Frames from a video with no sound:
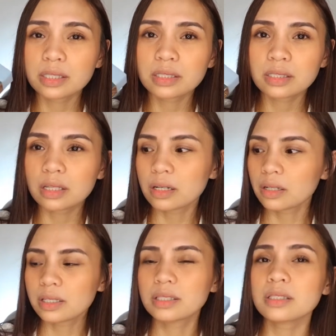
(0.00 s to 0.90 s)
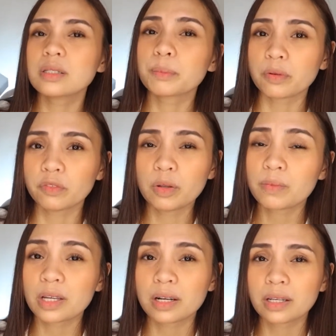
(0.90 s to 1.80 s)
is the
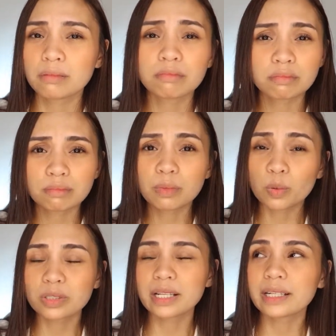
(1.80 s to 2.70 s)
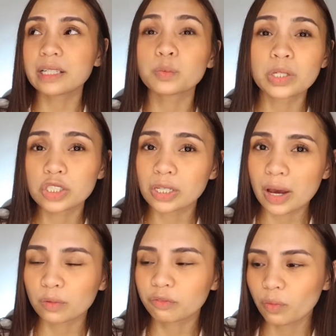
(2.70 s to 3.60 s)
perfume that I most likely reach
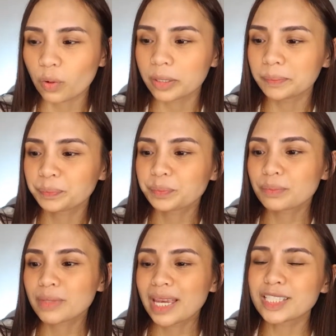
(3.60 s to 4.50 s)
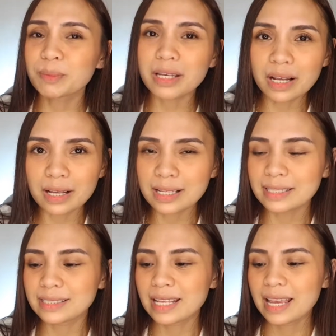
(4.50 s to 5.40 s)
out for. It's
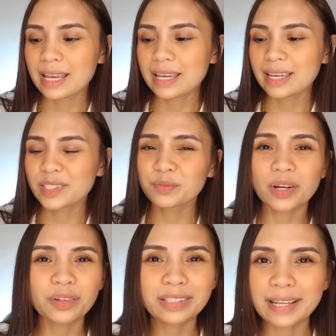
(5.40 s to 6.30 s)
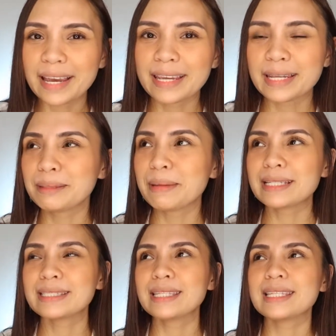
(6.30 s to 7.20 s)
because it's very light. It
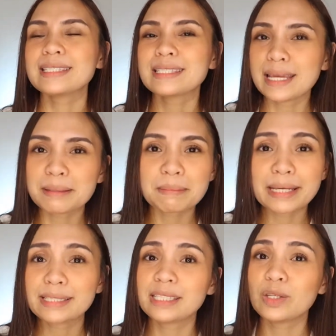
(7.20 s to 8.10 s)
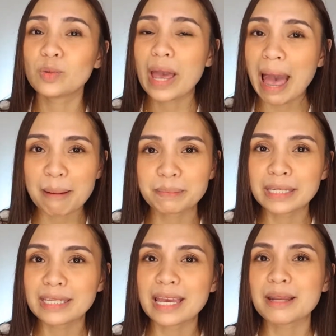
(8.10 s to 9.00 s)
makes you, the scent makes you
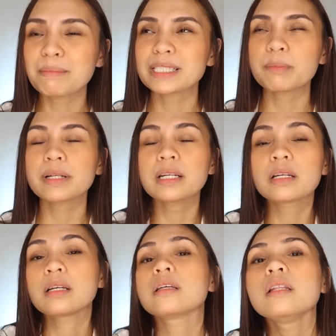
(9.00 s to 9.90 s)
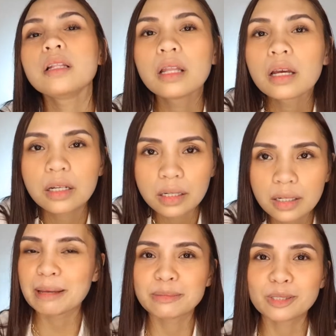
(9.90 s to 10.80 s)
happy, and mas pag nagkagidlay na,
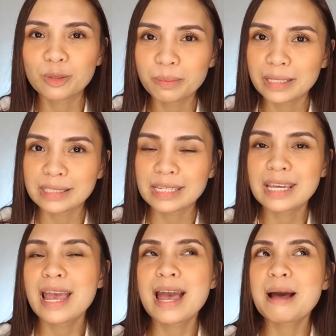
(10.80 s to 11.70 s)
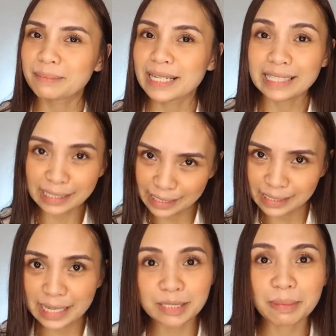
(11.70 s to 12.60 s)
like I'm so busy, but at
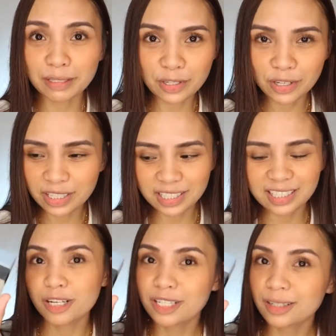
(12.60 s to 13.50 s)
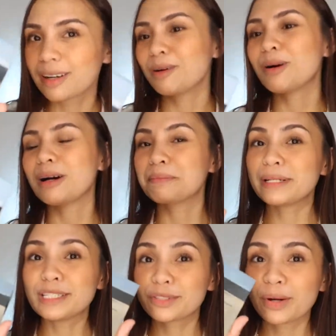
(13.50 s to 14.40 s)
least I smell good. Mona siya ako ang
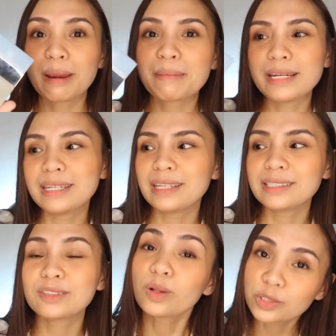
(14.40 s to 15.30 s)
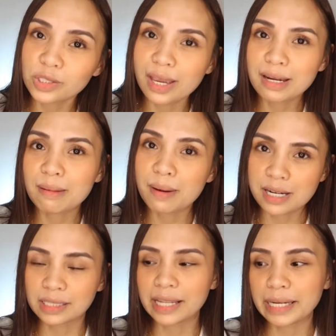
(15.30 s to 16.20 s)
ma-describe aning Dolce and
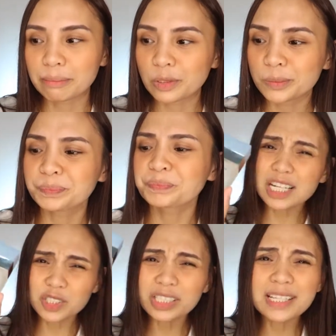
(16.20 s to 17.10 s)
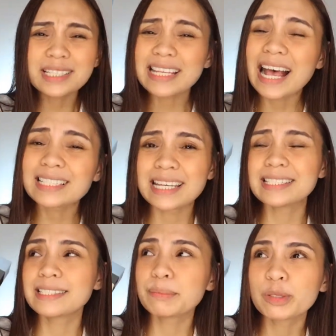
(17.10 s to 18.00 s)
Gabbana Light Blue. Actually, this has
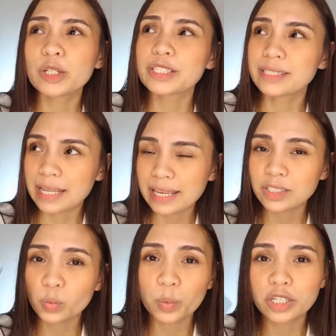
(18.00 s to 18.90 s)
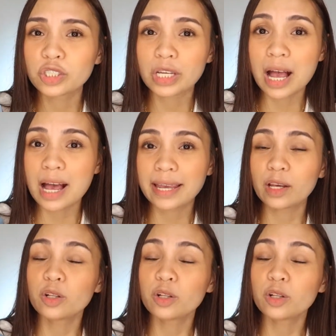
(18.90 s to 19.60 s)
a similar scent which I